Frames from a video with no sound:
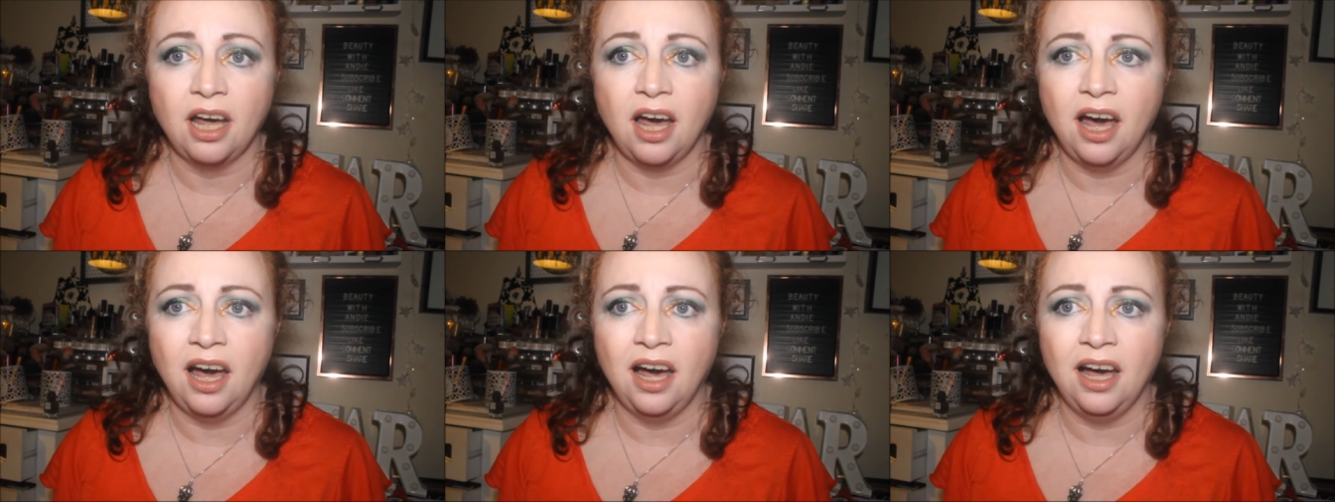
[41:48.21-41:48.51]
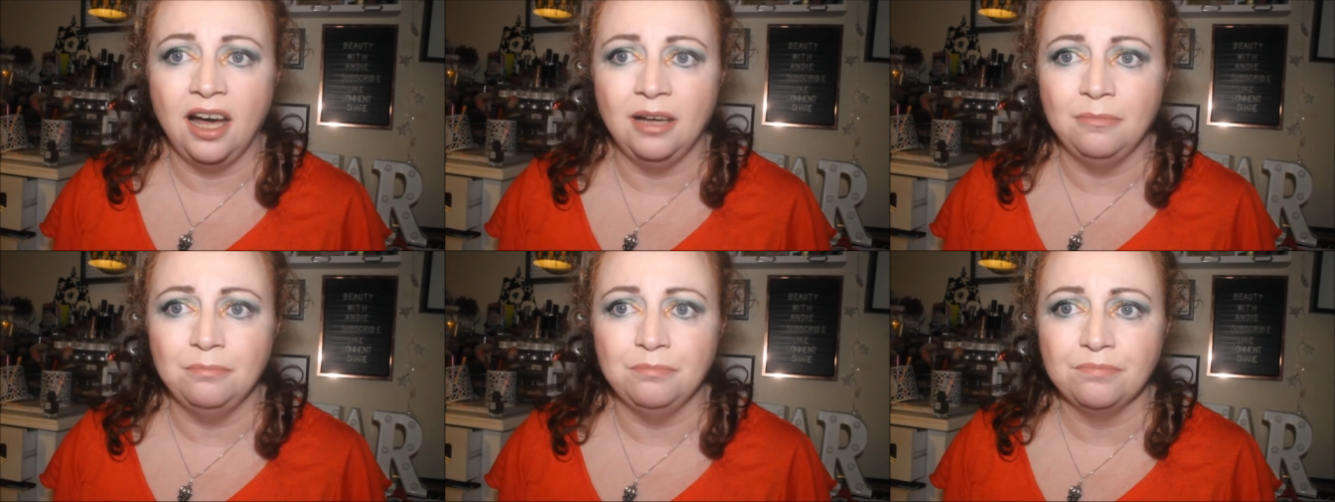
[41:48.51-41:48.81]

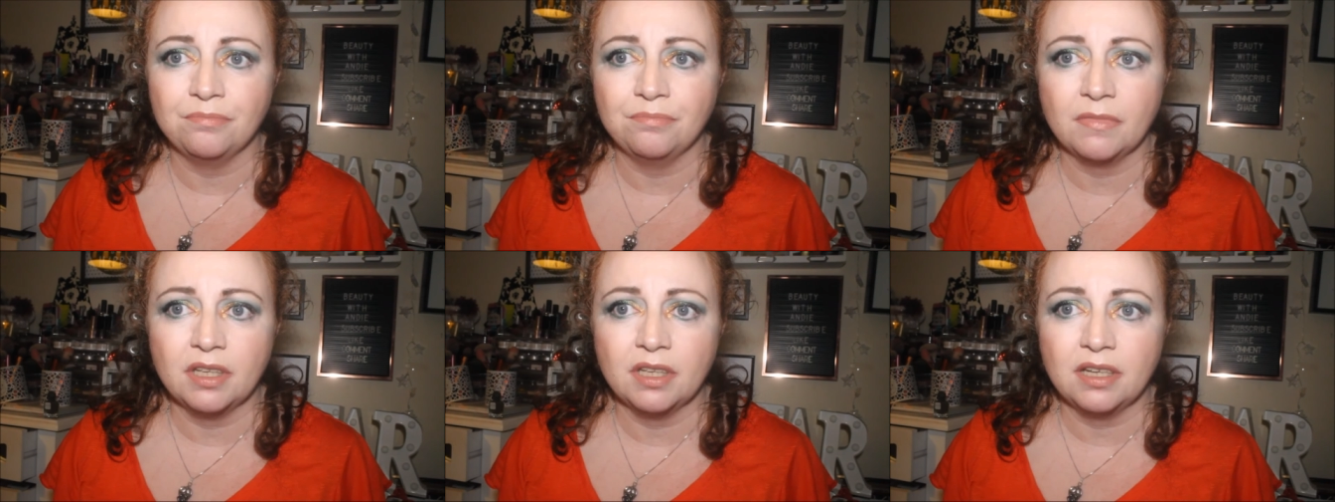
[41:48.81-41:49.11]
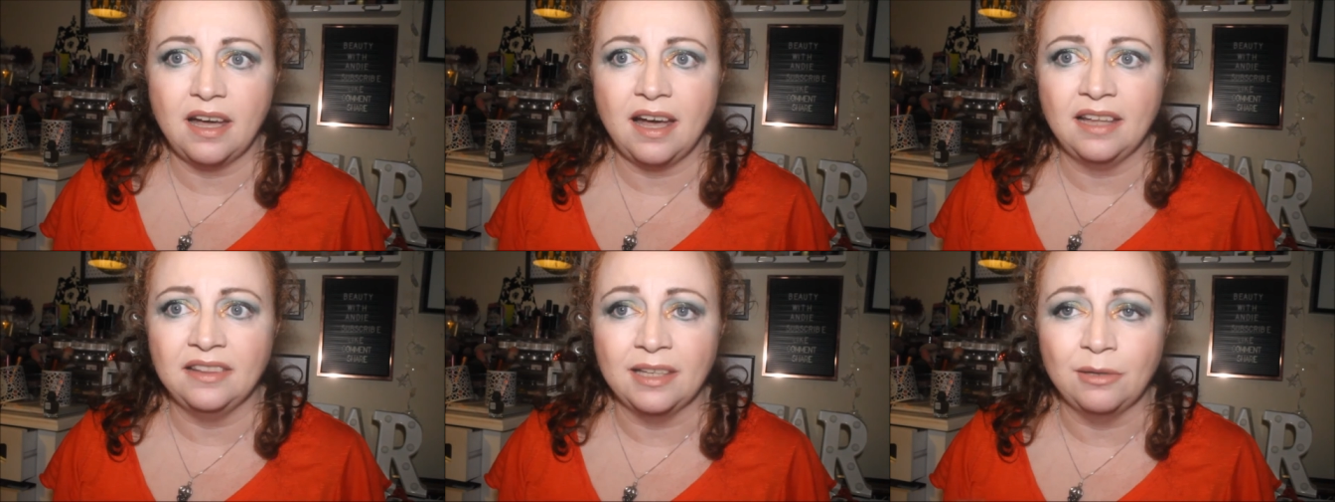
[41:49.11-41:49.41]
Um,
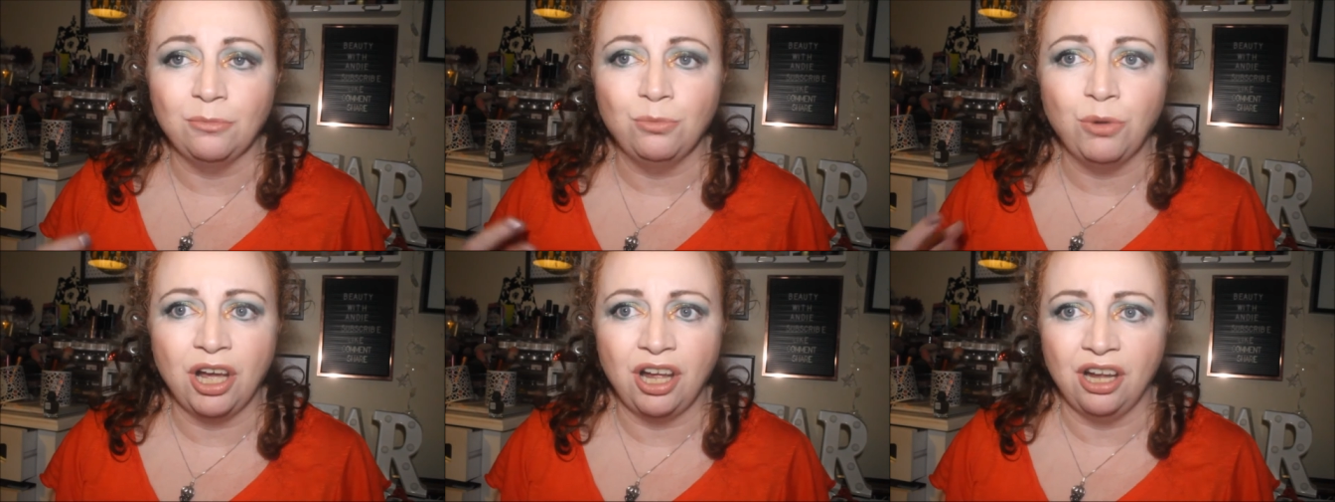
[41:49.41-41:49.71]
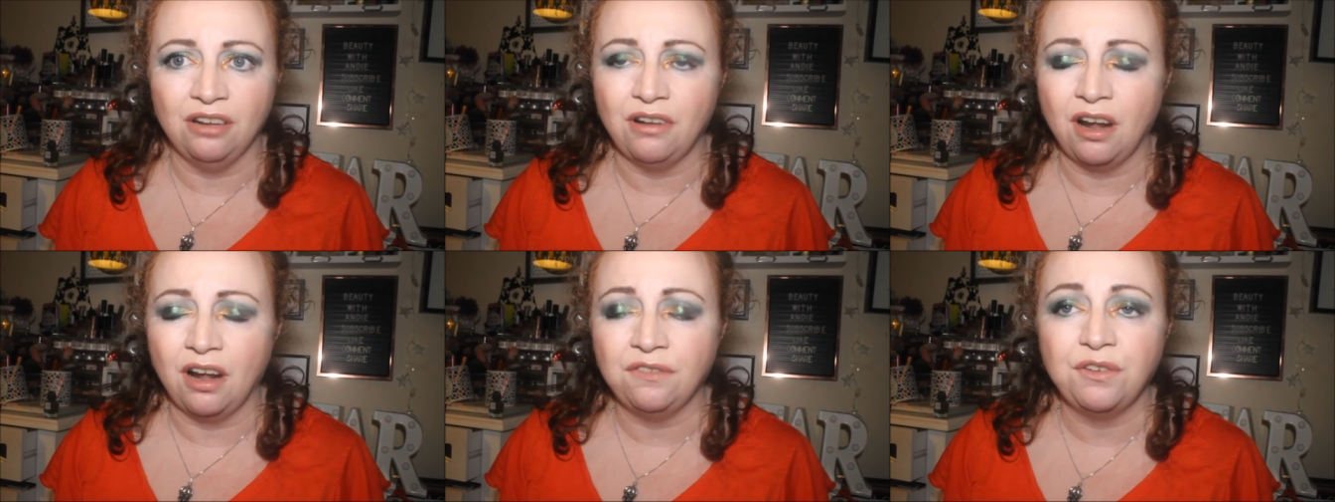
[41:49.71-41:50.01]
and they
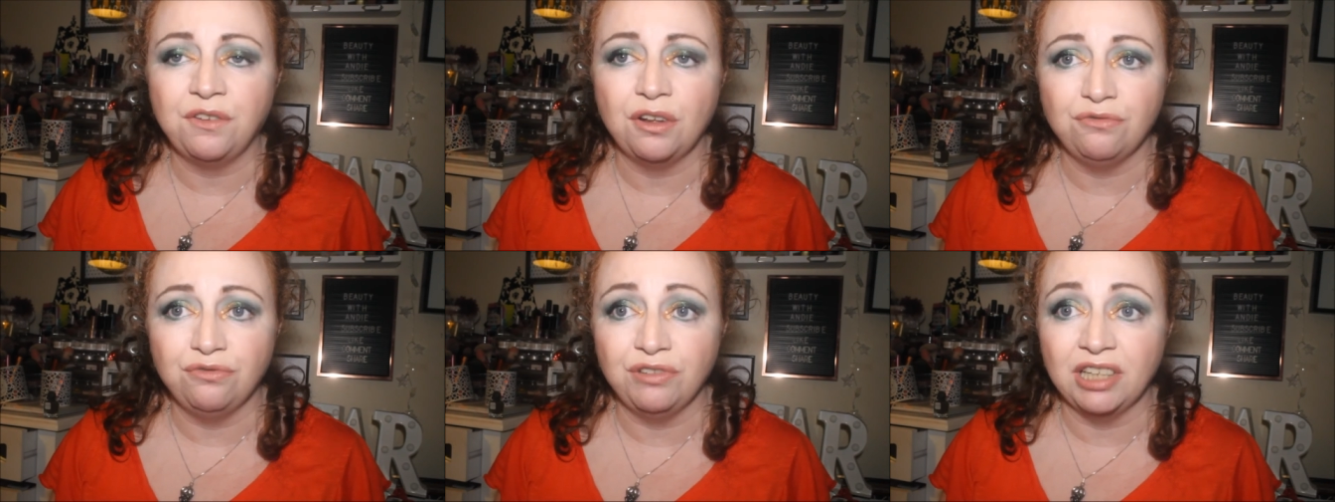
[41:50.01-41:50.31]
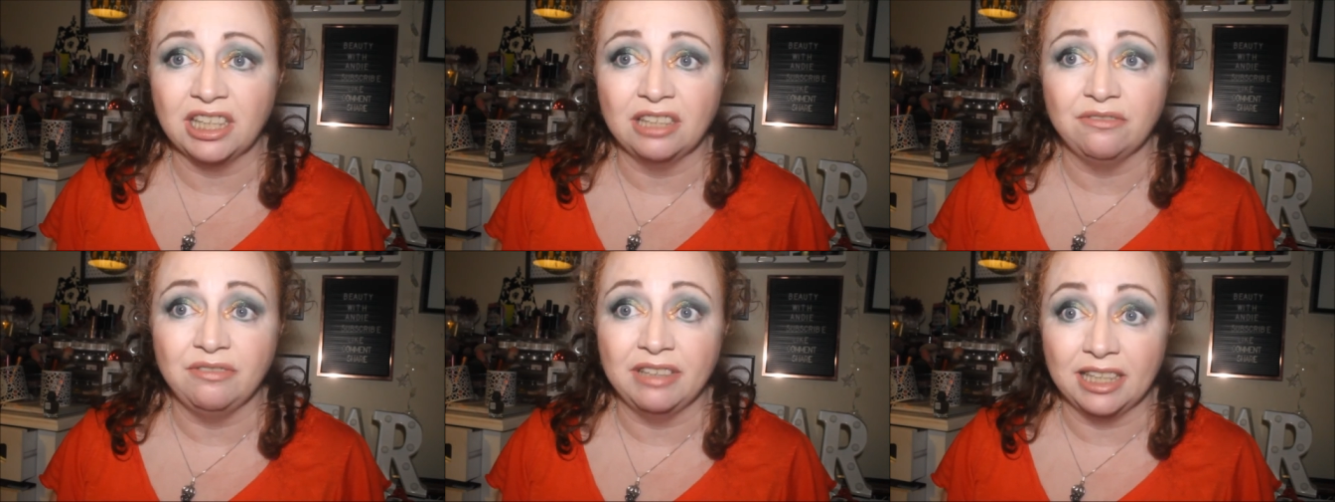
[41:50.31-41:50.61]
wear off
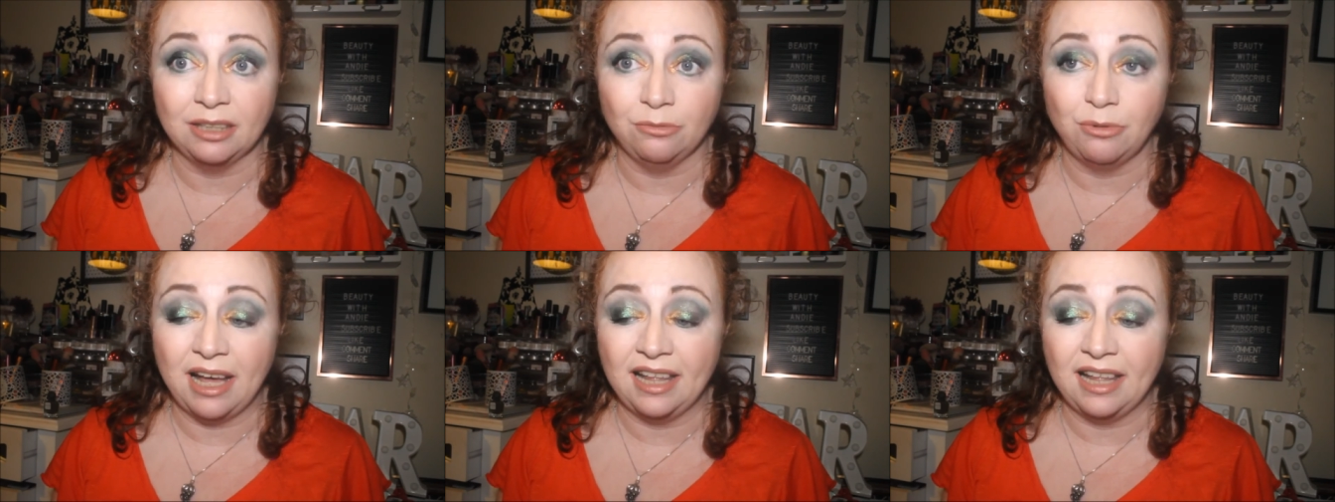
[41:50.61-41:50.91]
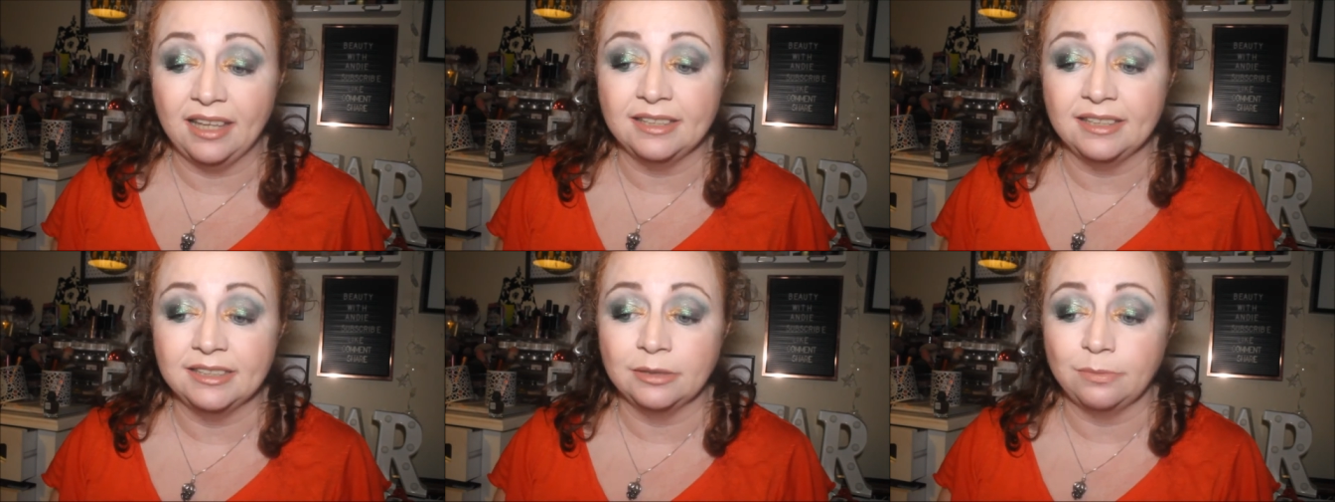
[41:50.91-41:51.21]
really, really
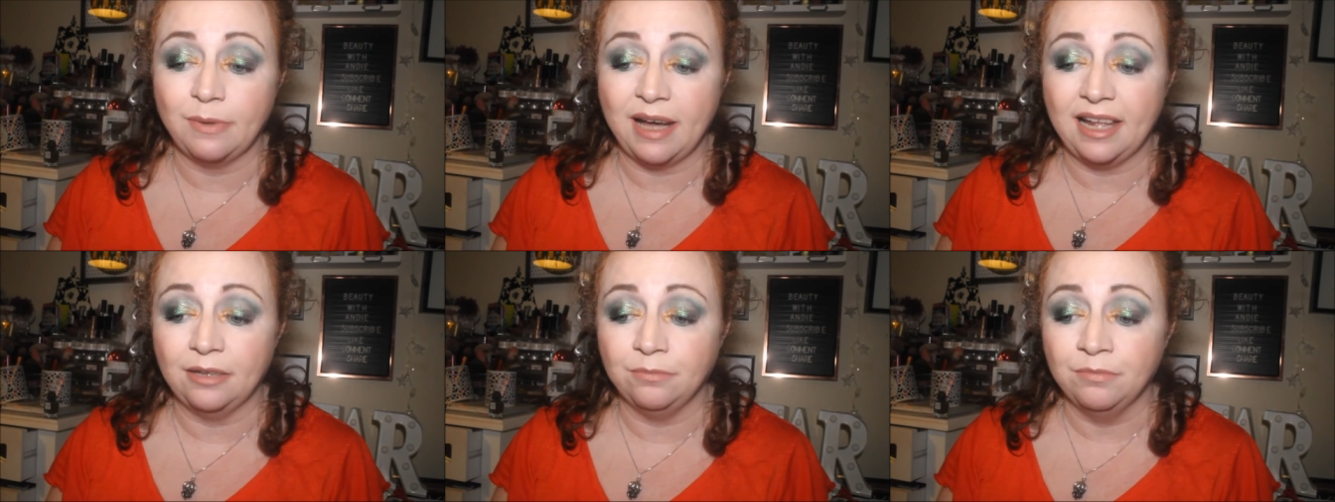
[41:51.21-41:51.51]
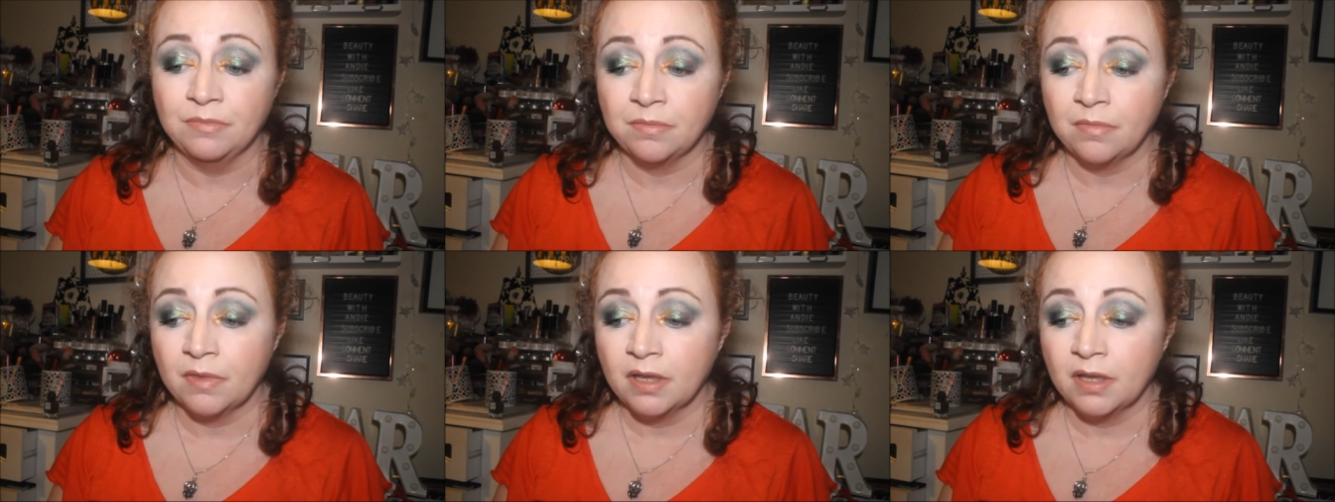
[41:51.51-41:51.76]
well as well.